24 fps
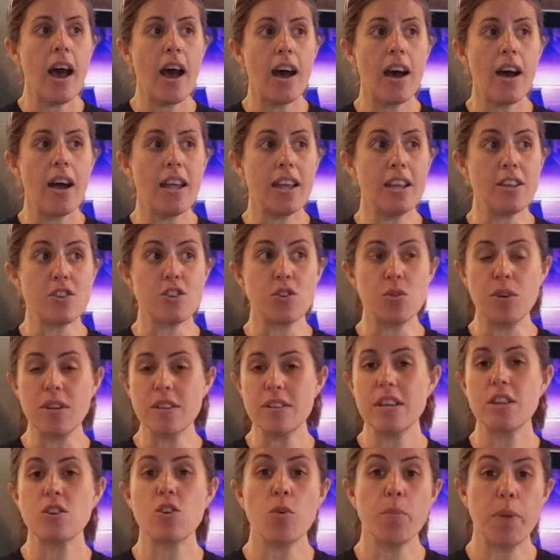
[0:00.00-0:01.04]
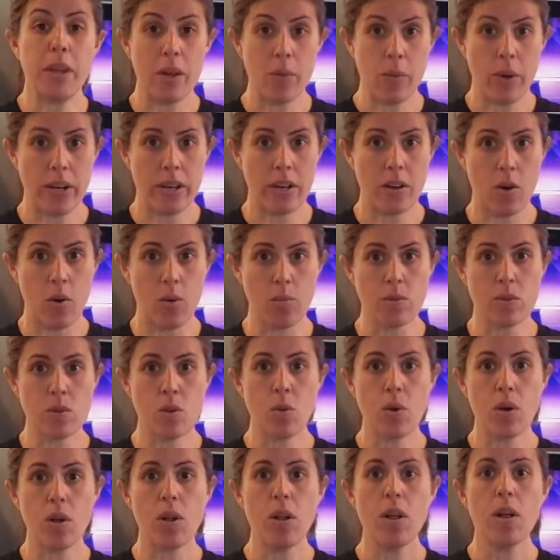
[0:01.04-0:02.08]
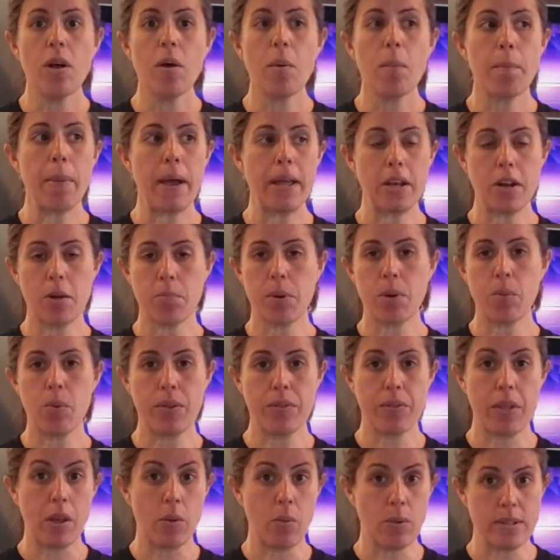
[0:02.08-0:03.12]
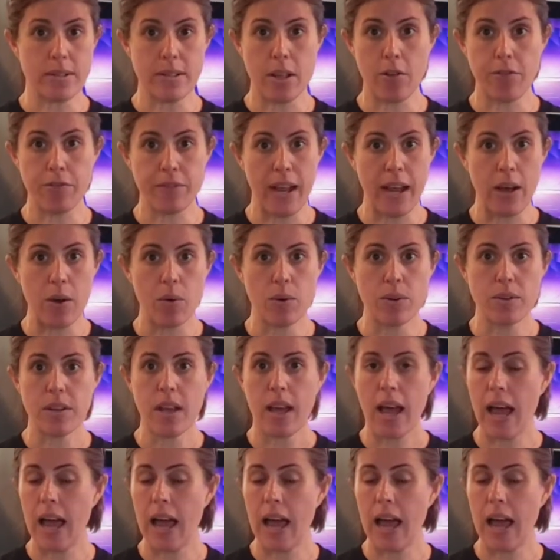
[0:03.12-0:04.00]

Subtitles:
As soon as he told me he wanted to homeschool, my number one thing was self-doubt.